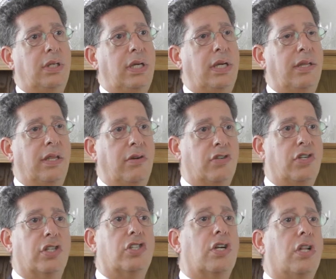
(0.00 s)
and they're
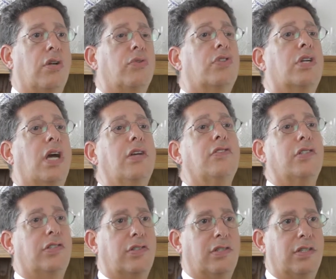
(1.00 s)
such close
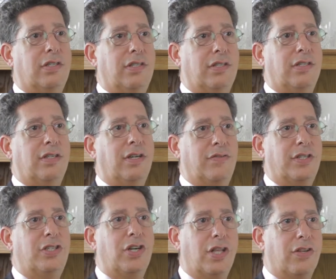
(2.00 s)
cousins of
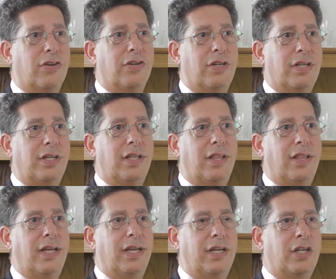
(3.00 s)
each other
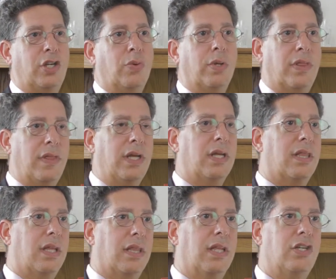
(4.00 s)
that you would think
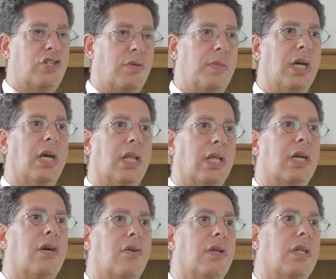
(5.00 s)
that they should be highly
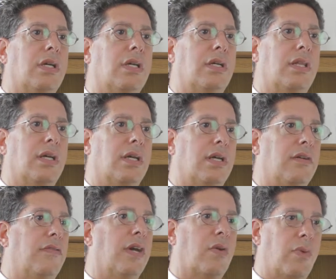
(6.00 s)
correlated, that
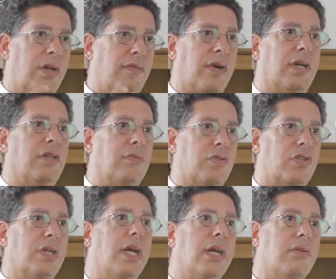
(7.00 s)
if equity volumes are
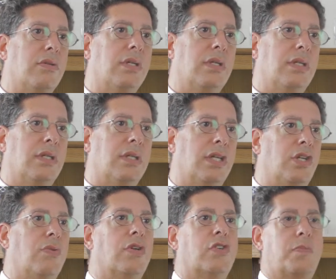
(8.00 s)
down, that you
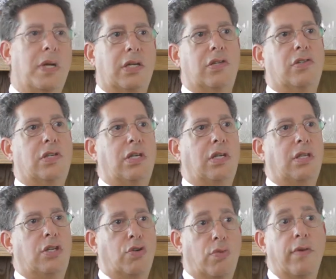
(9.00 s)
would expect to see
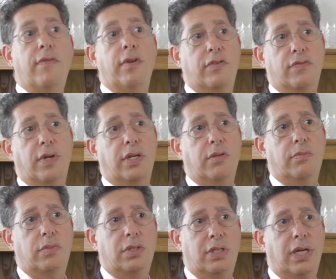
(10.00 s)
derivatives volume
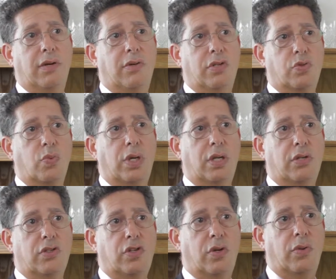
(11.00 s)
down as well.
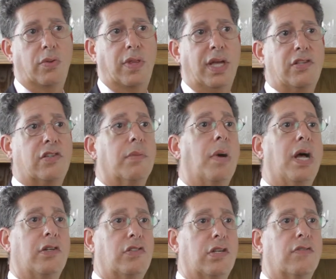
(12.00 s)
So that's the
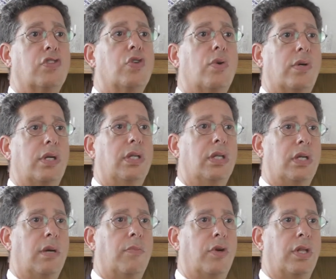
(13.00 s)
positive story in the
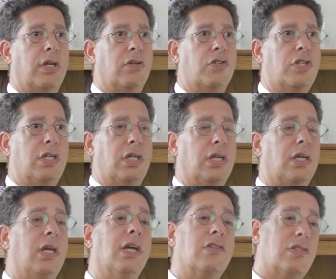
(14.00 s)
number that you're seeing.
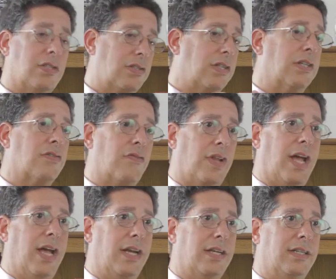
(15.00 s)
Yes, it's it's
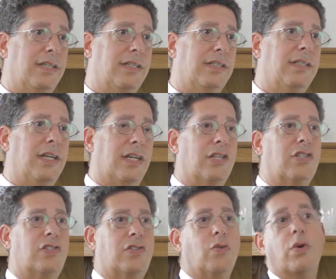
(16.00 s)
flat, and it's
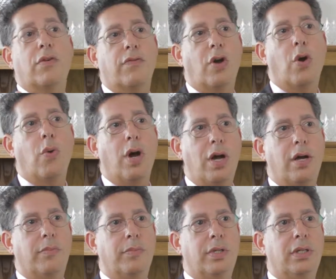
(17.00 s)
sort of
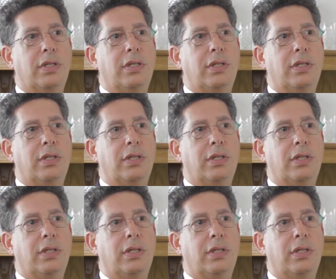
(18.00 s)
ho-hum,